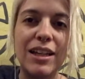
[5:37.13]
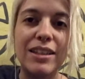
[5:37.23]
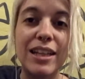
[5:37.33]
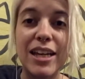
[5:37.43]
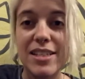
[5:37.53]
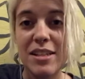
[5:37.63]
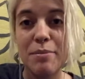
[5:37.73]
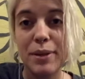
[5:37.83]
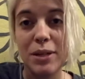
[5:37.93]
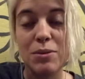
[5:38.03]

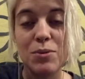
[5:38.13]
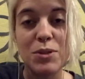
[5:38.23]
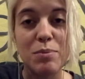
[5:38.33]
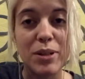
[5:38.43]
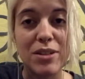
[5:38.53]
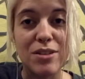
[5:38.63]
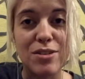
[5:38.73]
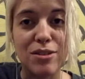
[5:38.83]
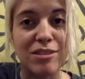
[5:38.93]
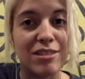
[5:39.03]
£19 was spent
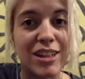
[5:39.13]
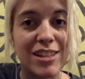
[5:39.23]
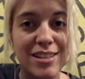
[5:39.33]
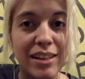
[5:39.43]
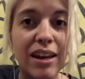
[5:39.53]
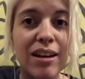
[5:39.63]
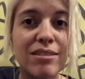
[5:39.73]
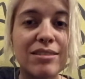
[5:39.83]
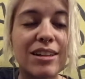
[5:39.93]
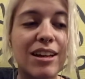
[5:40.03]
on eating
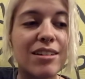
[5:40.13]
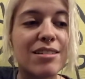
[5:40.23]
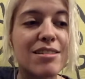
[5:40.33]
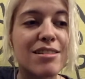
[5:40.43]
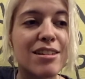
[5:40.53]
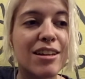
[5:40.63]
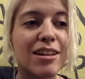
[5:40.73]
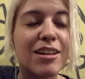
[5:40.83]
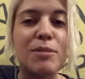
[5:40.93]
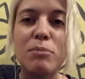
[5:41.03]
out, and
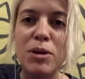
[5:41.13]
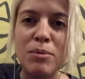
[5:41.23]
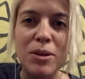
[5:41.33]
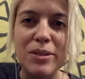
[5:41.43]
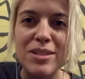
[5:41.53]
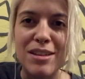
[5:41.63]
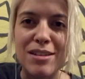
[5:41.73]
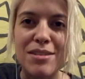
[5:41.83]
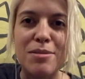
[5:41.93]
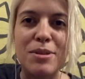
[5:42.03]
Mom always
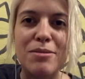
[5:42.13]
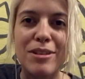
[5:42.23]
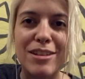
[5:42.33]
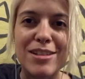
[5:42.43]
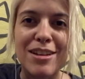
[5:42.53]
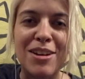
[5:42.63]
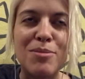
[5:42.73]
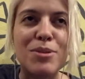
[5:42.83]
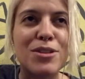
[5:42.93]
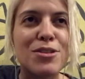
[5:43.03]
says to me when I
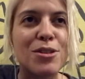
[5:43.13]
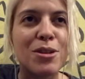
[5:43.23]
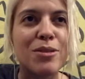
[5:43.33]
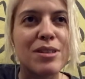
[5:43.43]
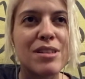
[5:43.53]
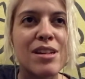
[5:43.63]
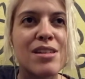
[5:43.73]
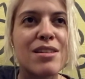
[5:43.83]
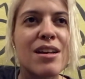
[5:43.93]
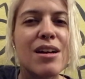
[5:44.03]
Skype her, she always
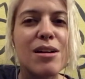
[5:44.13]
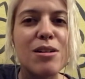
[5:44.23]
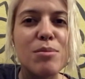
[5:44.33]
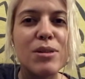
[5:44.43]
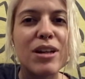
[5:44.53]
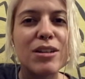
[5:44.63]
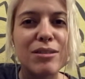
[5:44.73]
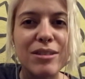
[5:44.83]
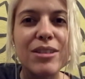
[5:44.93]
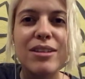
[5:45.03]
says, oh, but I know
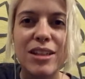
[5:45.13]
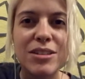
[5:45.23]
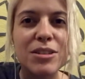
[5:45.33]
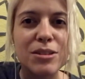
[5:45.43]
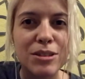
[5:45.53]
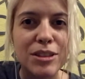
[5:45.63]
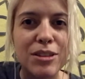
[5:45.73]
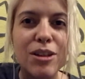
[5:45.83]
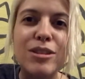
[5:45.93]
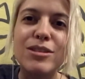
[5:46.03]
you like to cook in the
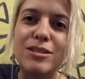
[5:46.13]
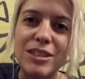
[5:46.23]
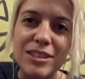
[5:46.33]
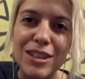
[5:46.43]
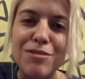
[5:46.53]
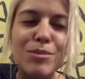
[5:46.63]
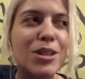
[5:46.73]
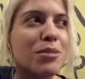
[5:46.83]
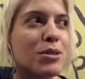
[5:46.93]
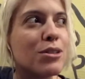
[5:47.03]
hostel and save
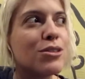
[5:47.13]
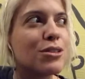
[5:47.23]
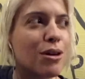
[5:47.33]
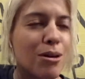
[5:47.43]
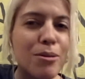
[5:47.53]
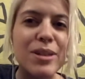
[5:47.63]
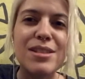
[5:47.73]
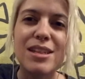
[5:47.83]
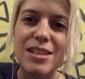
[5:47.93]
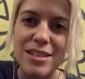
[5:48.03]
money, but you should
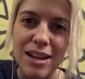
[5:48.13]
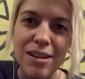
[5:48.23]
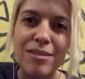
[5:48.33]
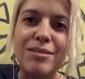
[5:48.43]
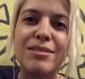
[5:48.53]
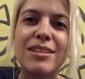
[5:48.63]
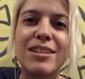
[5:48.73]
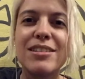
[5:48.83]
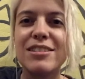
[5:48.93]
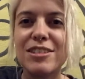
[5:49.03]
always eat out,
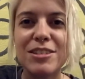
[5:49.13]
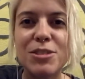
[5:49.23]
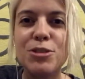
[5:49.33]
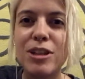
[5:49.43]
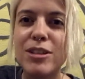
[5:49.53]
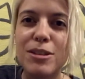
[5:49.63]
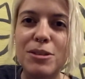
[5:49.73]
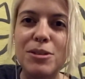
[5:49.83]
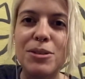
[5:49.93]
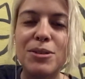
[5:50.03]
like just to try the
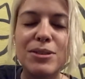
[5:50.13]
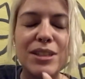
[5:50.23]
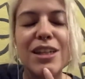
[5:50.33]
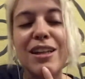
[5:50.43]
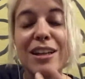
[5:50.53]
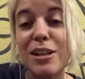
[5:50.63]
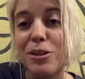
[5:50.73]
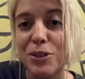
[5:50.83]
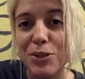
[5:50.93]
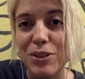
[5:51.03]
local cuisine. And I
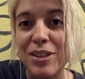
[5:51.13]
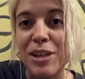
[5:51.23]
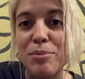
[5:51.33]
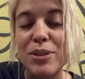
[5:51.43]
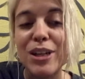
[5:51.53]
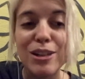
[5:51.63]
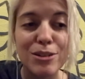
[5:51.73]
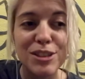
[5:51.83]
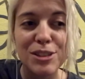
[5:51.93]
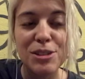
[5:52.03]
agree with that, but I
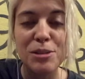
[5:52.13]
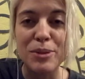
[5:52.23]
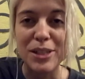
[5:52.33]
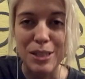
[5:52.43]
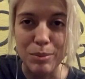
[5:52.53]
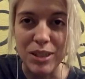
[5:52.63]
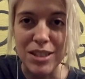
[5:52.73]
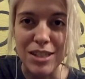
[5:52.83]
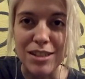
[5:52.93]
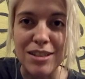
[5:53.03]
looked into my
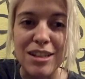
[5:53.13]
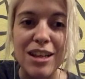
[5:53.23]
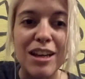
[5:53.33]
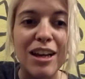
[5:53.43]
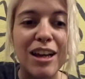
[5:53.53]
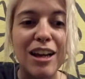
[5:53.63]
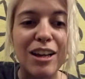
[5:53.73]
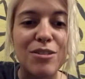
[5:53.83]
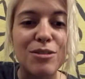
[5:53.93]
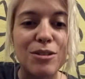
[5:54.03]
expenses,
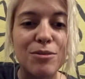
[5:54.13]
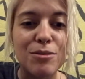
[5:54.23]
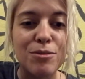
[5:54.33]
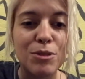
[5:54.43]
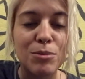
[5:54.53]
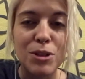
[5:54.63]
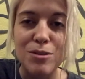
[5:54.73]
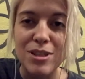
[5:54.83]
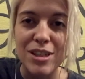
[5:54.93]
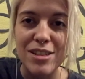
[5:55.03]
and from
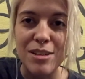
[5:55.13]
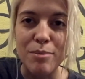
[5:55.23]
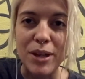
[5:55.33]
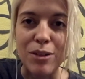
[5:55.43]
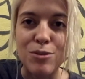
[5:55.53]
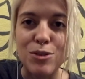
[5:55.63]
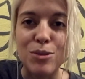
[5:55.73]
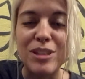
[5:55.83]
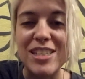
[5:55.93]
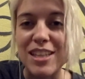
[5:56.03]
those £19,
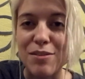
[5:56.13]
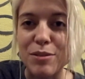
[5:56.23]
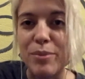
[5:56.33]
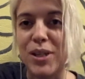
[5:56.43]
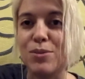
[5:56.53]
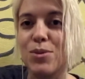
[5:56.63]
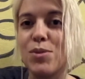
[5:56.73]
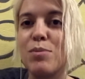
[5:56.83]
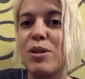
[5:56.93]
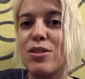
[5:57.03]
only £7
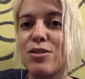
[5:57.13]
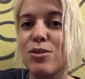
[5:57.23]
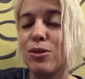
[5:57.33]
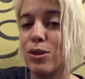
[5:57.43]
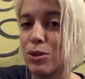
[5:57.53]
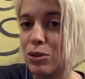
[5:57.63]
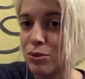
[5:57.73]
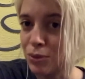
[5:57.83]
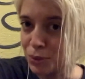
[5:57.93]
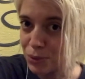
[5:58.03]
was spent on local
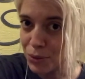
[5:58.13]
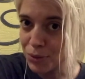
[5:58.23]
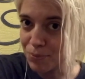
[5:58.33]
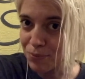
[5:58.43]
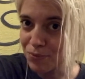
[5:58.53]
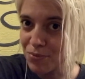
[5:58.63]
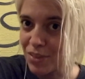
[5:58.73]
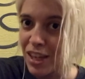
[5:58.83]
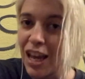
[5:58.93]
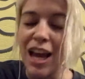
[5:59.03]
food.
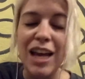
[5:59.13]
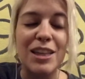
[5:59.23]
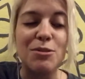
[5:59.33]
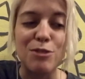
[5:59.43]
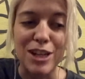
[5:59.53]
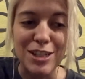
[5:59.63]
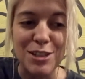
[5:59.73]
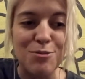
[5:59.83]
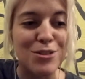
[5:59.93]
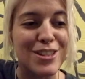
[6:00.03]
The
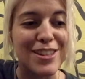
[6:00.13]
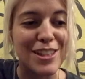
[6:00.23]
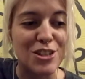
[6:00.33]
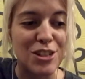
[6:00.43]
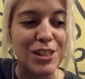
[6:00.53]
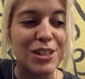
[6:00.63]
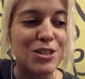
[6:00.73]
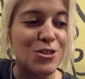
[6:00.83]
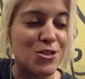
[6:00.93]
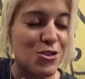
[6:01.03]
rest was literally
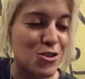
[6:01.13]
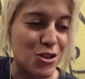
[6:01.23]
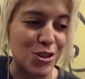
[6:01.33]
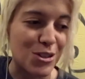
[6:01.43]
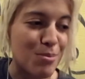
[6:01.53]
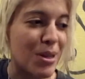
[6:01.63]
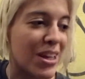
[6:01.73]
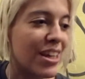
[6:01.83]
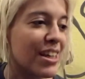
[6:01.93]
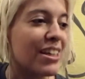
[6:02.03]
just
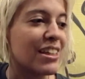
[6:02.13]
me